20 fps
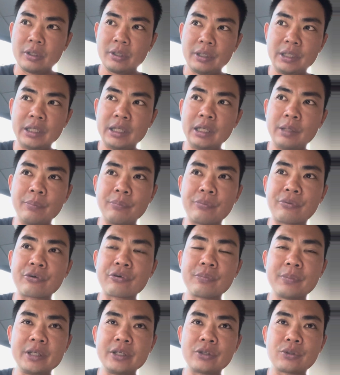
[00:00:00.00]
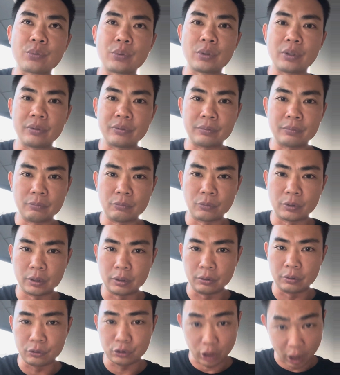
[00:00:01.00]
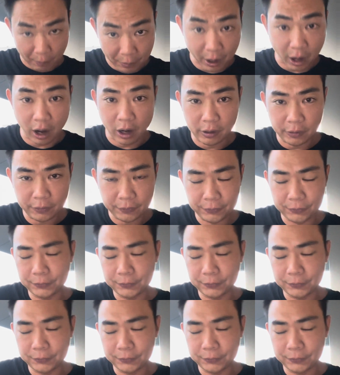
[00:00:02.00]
the improvements will drop off.